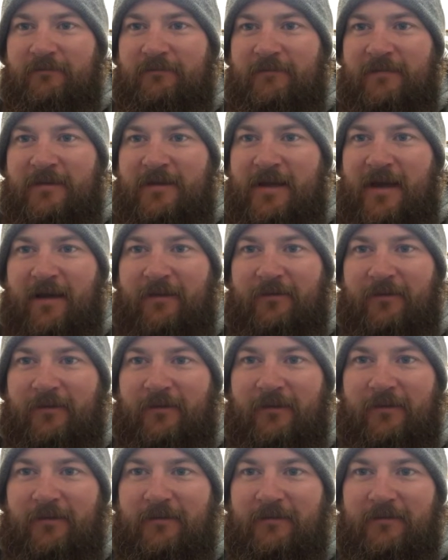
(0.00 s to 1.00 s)

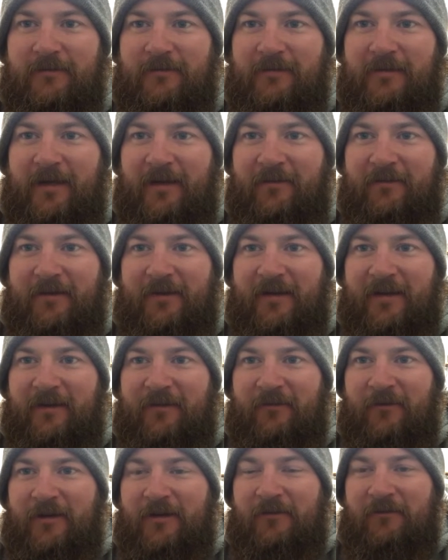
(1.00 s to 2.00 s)
never
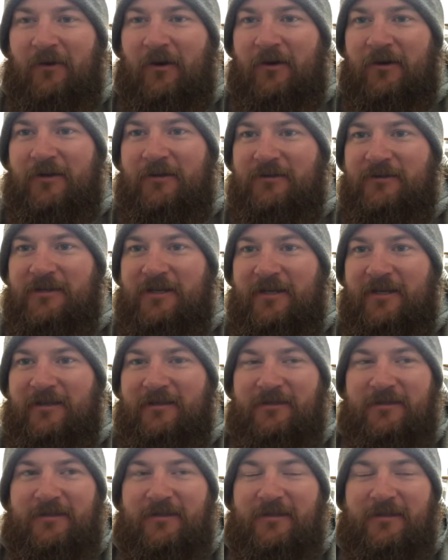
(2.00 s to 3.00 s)
get rid of all your
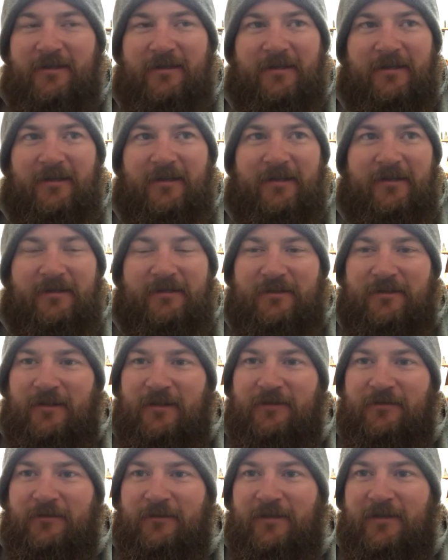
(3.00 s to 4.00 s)
jeans,
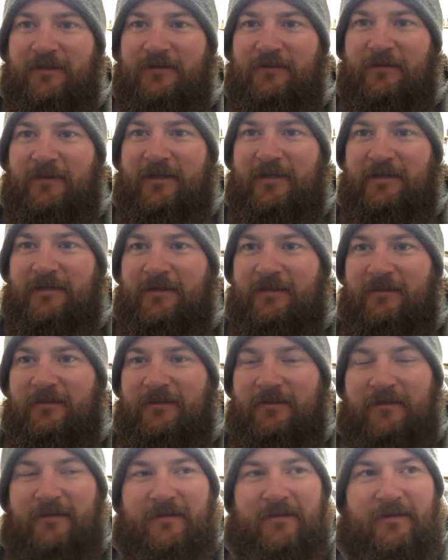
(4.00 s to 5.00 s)
just for this
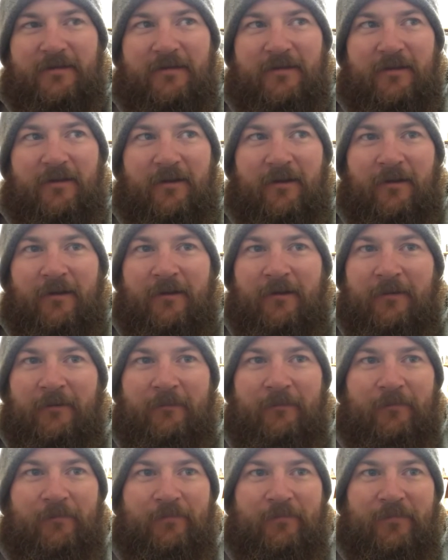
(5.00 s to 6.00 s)
reason.
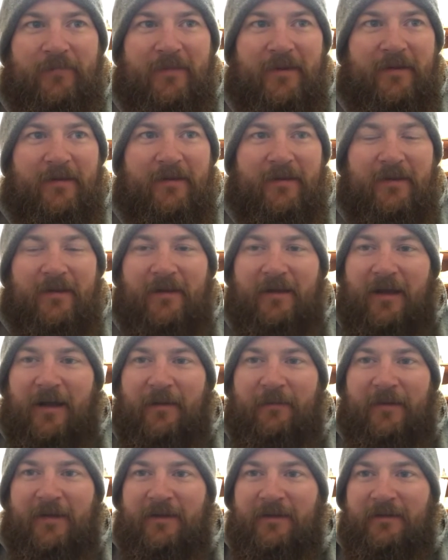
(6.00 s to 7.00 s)

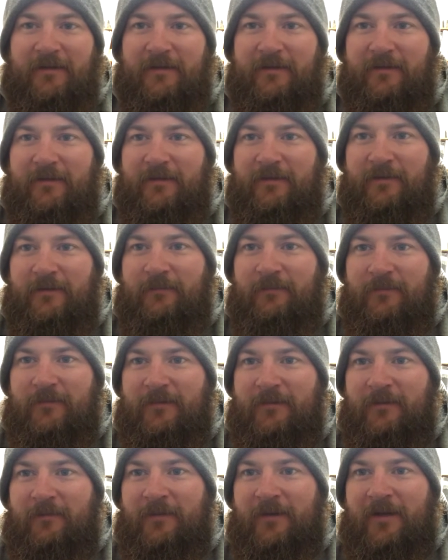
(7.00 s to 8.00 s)
I mean,
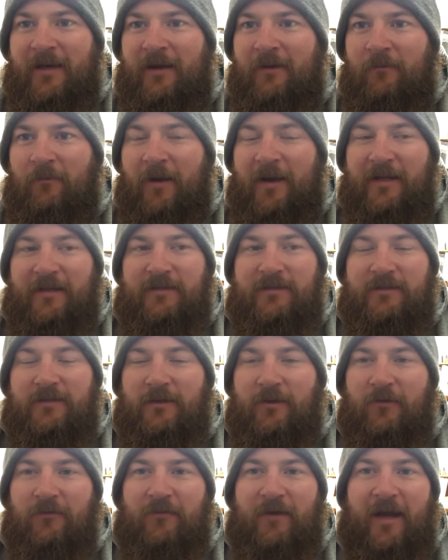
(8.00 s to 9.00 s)
you put on weight
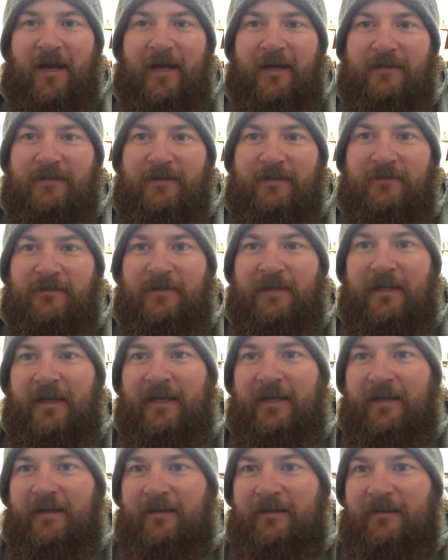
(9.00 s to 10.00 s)
so fast, it's
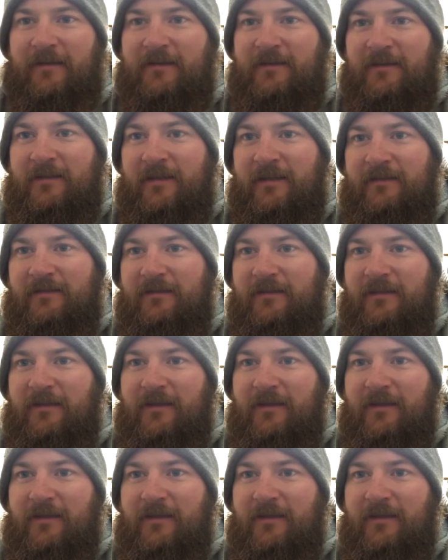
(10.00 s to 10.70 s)
ridiculous, and it